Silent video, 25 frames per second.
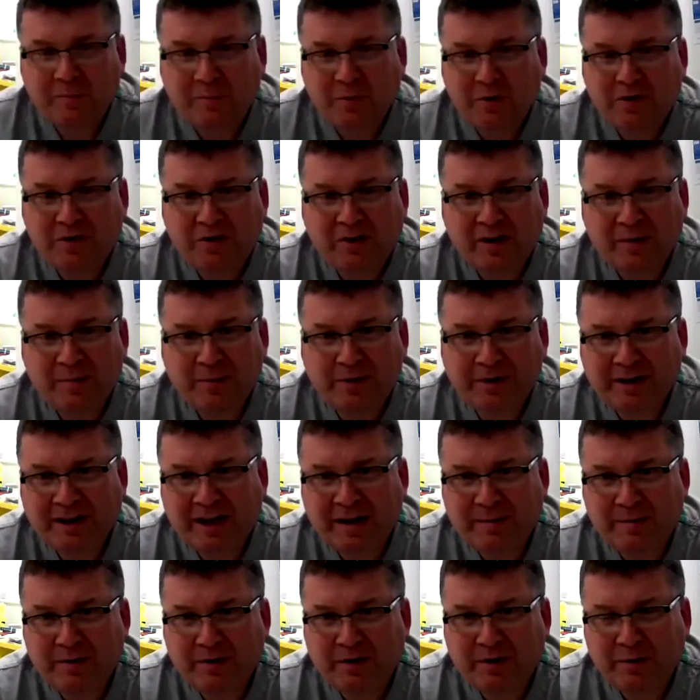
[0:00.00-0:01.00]
were you able to
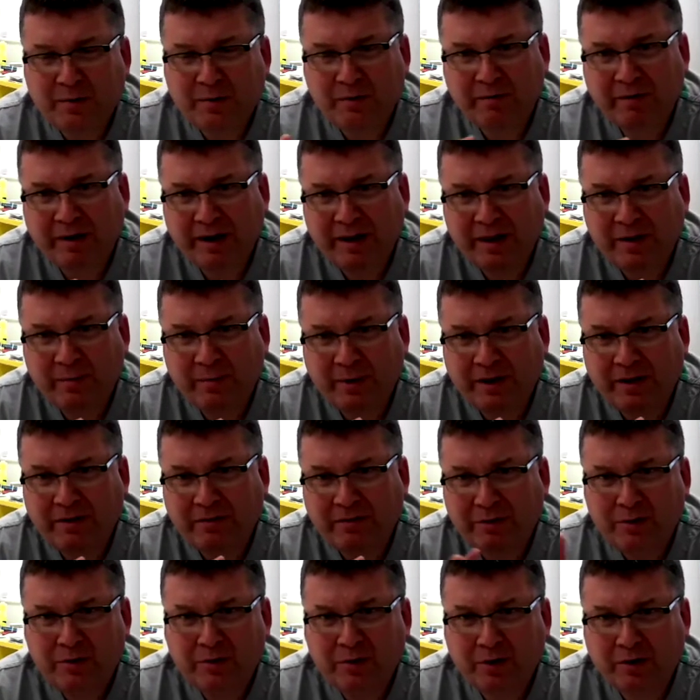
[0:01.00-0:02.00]
keep it going right the way
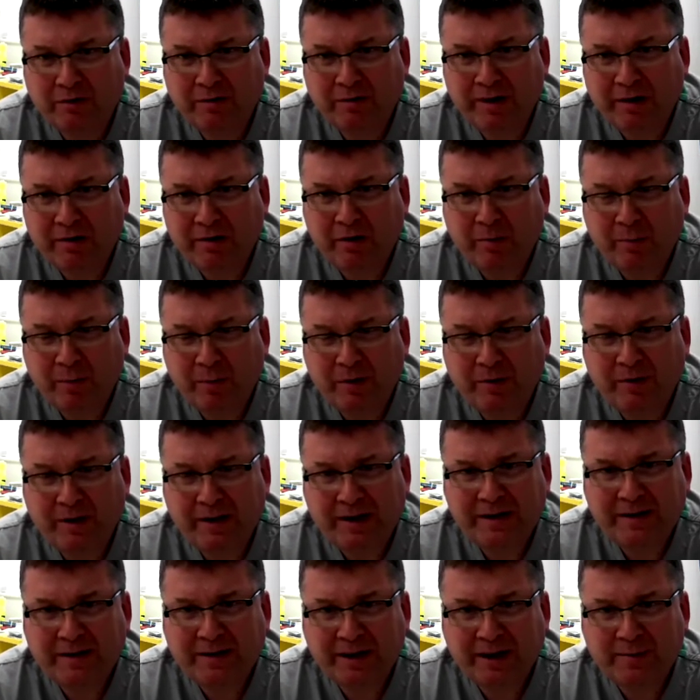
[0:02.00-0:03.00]
through your career, or were there
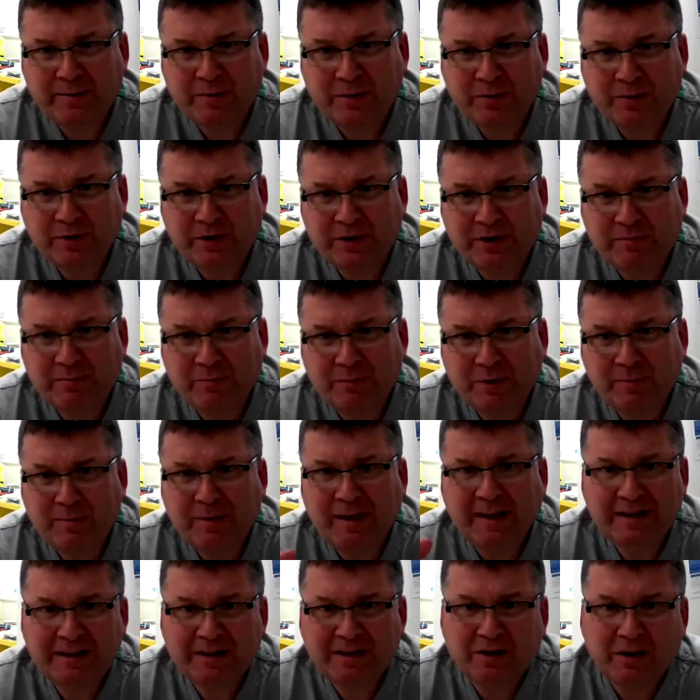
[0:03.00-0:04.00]
any times when
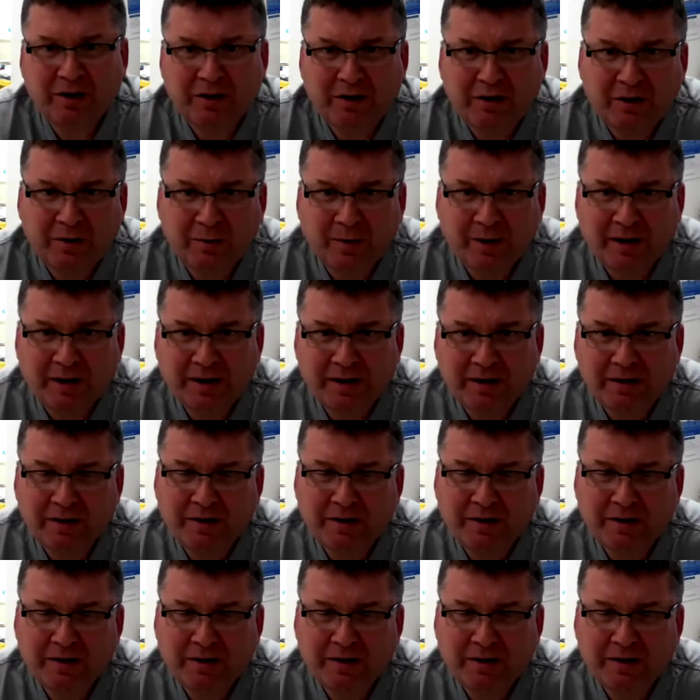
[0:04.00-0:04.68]
medicine got in the way?